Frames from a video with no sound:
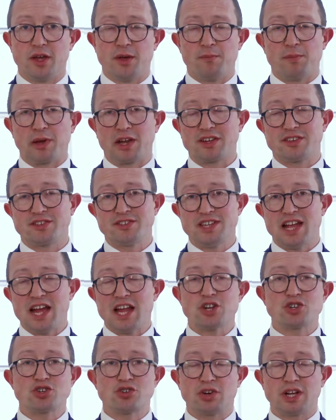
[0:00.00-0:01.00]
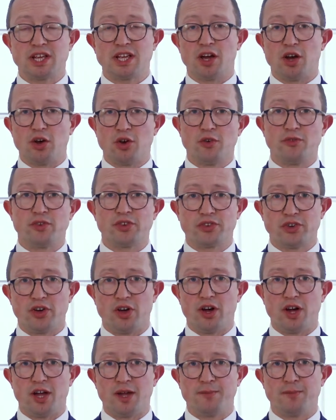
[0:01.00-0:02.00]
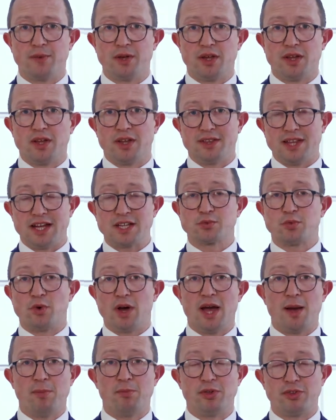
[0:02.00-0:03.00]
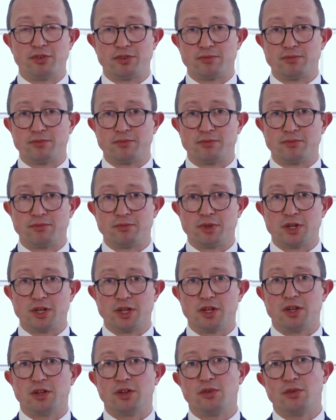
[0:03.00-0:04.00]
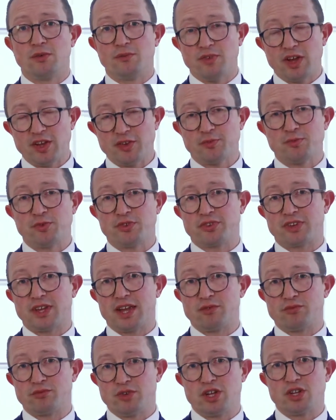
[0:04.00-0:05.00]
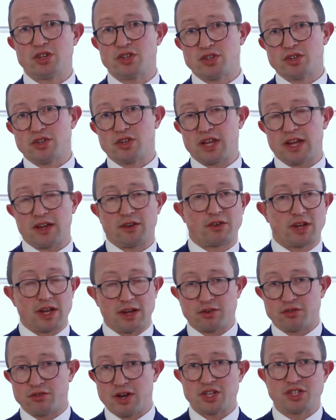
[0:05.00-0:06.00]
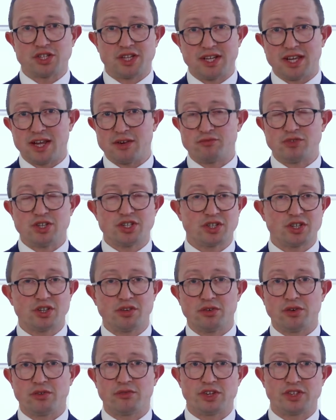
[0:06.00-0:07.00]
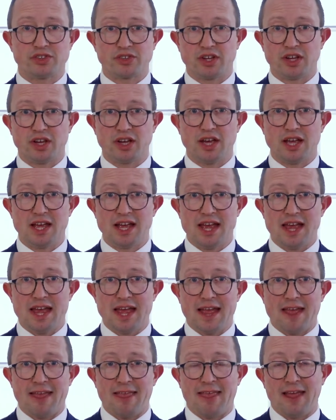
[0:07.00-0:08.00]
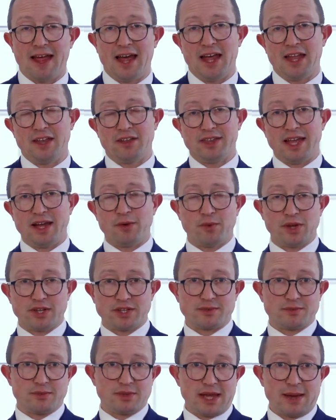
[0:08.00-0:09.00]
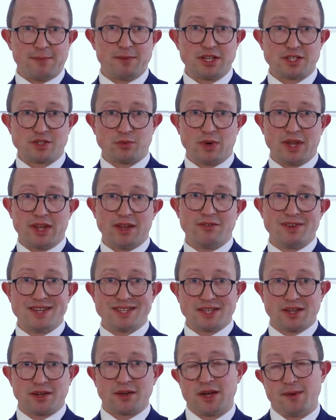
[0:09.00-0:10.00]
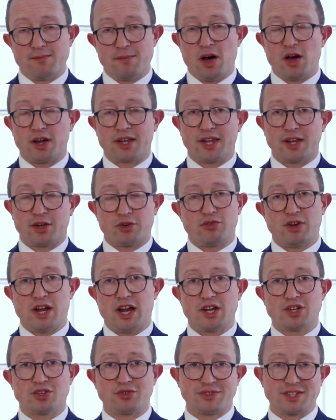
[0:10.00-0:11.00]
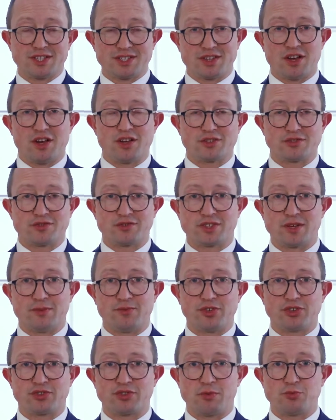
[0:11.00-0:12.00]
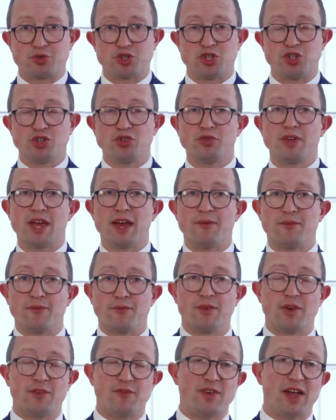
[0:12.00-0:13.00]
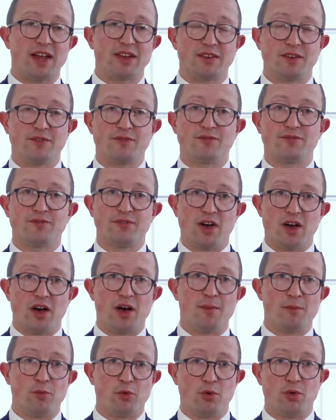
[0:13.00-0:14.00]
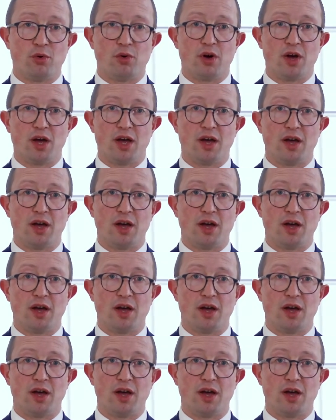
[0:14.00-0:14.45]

Because naturally, over time, that's what happens. Your investments gradually get riskier and riskier, and that means that when there is a market crash or disaster of some description, you get affected far more